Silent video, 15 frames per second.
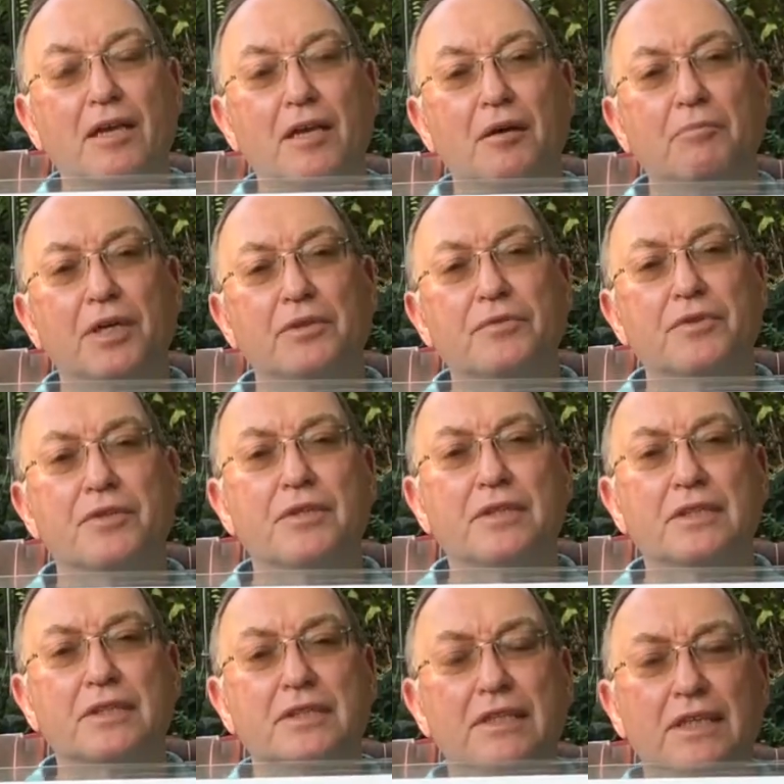about
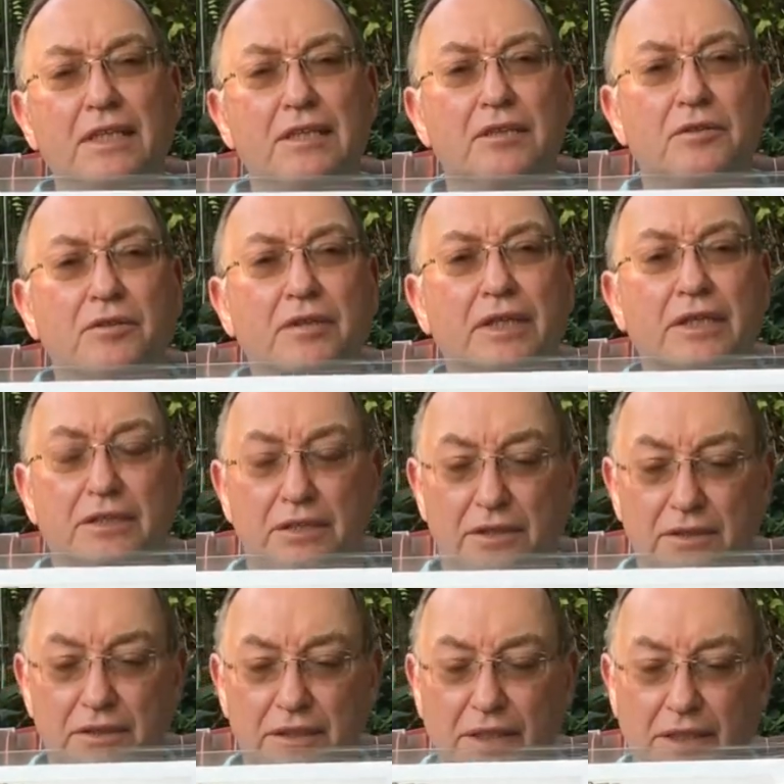13
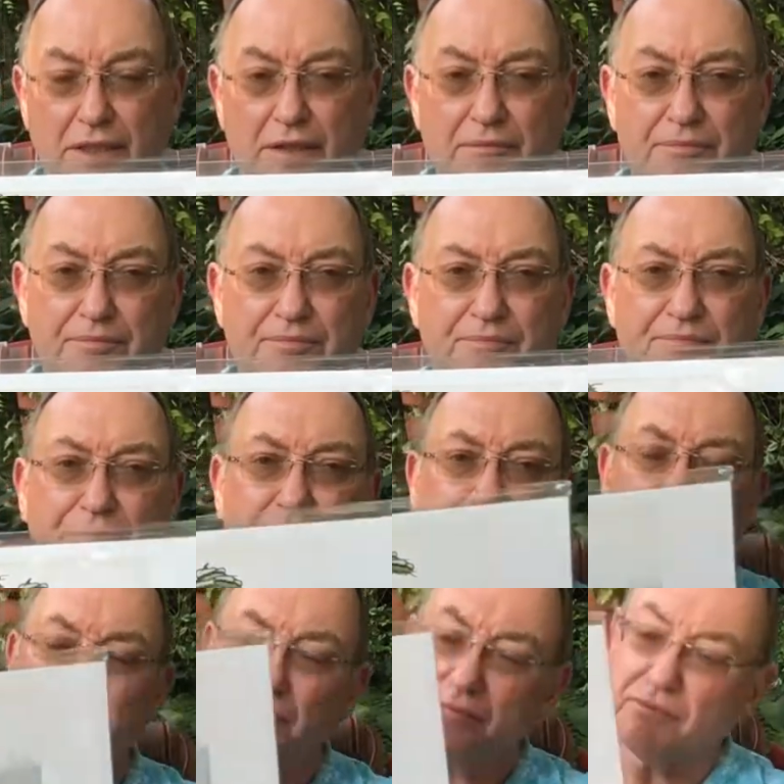creatures in
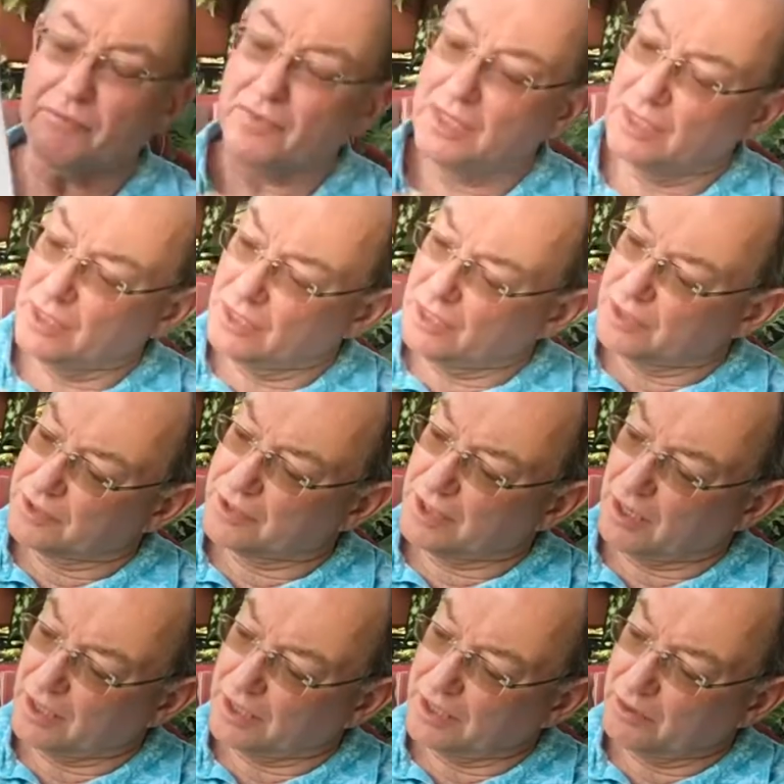it,
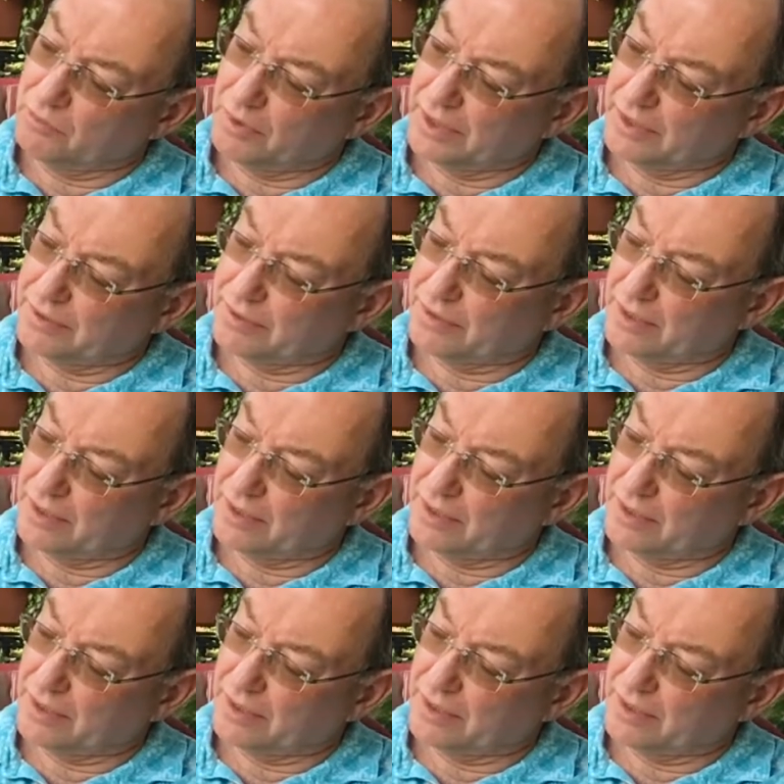starting with